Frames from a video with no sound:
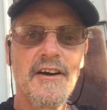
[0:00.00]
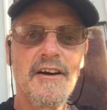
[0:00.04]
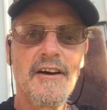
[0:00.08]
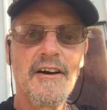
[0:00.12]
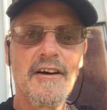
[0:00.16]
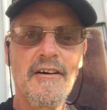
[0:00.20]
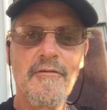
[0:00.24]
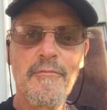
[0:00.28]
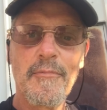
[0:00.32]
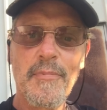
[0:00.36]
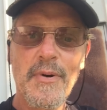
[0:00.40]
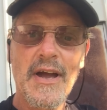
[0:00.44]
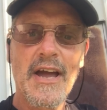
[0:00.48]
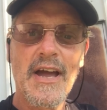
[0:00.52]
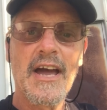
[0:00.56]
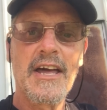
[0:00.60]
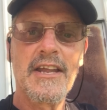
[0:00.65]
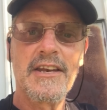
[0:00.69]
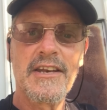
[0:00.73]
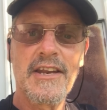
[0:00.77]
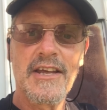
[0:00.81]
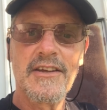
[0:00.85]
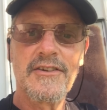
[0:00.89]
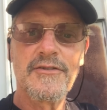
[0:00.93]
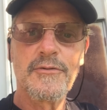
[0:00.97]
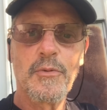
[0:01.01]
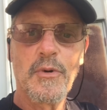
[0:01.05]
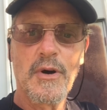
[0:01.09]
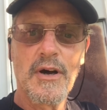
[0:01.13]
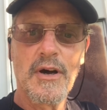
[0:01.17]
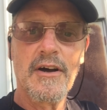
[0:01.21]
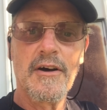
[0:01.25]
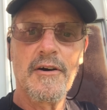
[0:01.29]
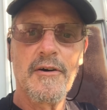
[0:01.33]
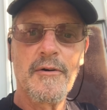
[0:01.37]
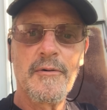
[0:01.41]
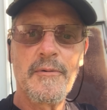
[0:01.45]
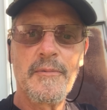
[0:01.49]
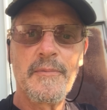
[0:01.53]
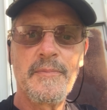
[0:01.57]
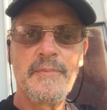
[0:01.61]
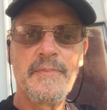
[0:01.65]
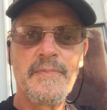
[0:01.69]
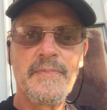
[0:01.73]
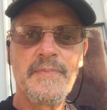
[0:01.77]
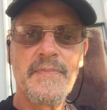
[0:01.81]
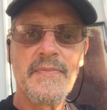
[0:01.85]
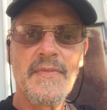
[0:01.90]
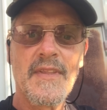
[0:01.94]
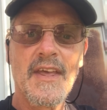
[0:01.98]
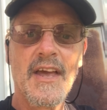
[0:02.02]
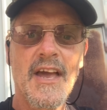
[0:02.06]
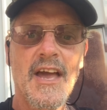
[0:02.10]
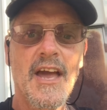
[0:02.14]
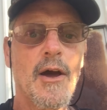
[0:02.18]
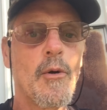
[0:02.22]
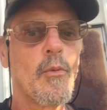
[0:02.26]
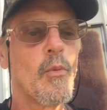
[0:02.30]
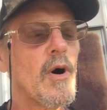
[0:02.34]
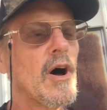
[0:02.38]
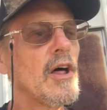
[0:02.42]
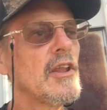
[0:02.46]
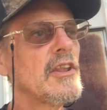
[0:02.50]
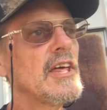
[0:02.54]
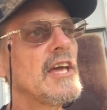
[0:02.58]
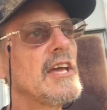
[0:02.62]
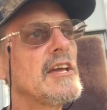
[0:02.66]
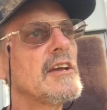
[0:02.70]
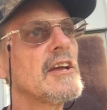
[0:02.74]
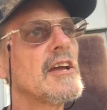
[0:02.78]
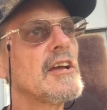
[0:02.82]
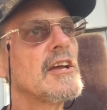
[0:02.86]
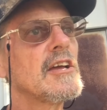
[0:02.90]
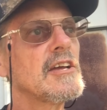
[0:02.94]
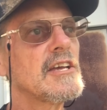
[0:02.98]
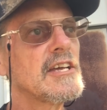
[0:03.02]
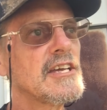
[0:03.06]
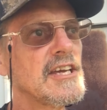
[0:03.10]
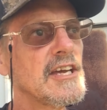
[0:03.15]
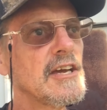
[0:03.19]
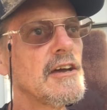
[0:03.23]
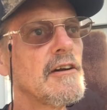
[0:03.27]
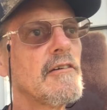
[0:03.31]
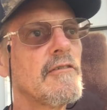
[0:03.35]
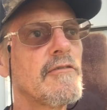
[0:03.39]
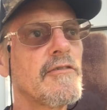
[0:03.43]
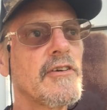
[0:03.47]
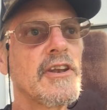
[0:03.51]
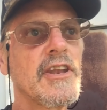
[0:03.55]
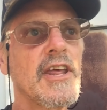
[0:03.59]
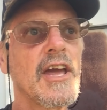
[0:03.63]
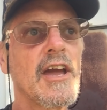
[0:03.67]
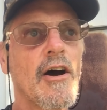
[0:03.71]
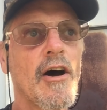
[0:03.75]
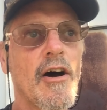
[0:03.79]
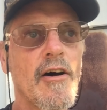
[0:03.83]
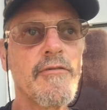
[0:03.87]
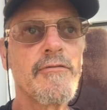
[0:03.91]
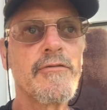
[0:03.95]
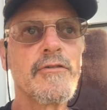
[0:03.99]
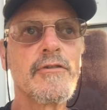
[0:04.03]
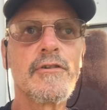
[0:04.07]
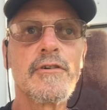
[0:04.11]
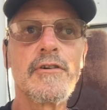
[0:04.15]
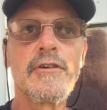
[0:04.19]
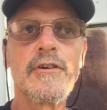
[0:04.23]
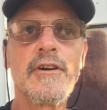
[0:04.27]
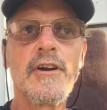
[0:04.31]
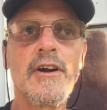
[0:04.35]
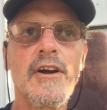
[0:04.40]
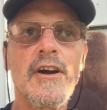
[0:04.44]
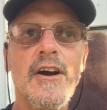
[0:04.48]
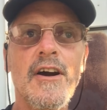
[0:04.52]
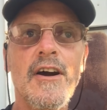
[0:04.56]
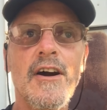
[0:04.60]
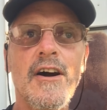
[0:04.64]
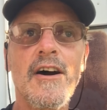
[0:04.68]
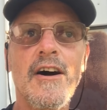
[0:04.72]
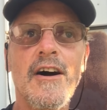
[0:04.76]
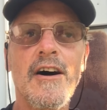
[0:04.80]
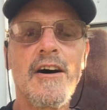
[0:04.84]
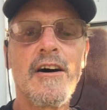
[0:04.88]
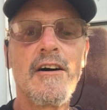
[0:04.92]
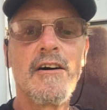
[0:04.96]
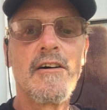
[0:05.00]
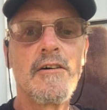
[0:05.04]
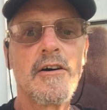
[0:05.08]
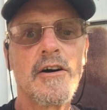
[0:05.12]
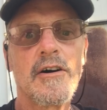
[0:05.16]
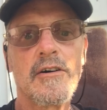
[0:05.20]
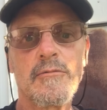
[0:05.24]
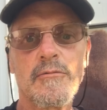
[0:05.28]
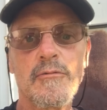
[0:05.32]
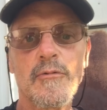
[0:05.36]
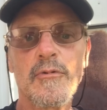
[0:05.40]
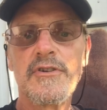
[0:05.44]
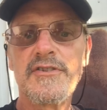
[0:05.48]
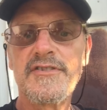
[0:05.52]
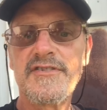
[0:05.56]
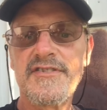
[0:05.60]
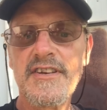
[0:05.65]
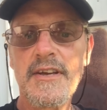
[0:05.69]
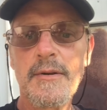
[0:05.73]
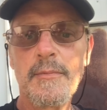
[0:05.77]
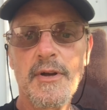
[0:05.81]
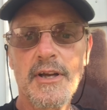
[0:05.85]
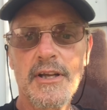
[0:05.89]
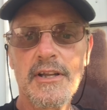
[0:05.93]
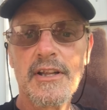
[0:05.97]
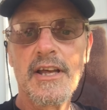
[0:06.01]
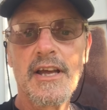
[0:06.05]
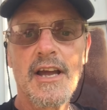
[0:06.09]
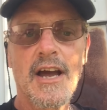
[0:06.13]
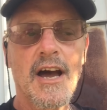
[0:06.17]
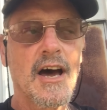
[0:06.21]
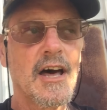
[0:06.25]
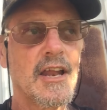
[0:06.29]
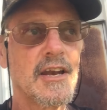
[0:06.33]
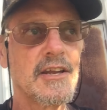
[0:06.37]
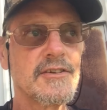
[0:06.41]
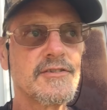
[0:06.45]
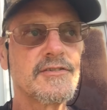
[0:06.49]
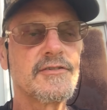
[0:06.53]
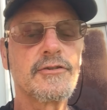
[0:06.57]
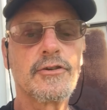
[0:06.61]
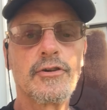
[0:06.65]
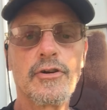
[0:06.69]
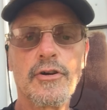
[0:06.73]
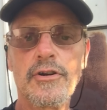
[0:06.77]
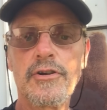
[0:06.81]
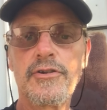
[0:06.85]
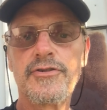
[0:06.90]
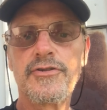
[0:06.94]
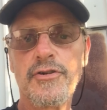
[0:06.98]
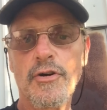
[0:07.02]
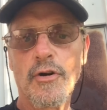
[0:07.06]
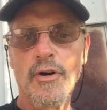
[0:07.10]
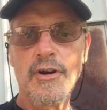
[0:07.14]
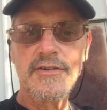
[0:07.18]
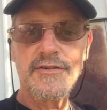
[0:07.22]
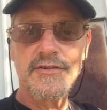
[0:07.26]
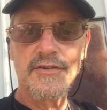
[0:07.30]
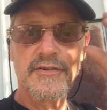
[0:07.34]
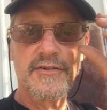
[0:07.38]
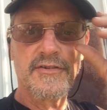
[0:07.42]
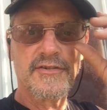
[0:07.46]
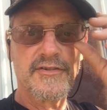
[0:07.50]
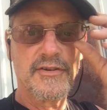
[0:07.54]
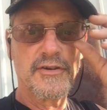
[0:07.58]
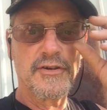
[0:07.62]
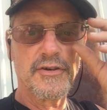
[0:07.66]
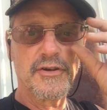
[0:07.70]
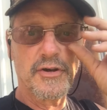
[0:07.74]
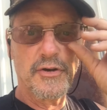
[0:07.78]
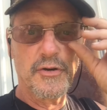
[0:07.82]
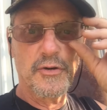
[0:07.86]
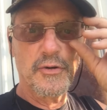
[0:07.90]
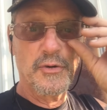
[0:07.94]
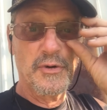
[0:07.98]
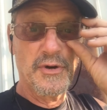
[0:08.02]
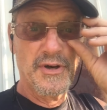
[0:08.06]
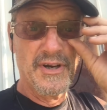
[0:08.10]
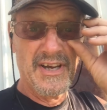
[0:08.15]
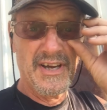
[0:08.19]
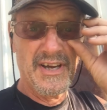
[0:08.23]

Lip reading: of bad as well. And while they give and they offer seemingly honest, good choices to you,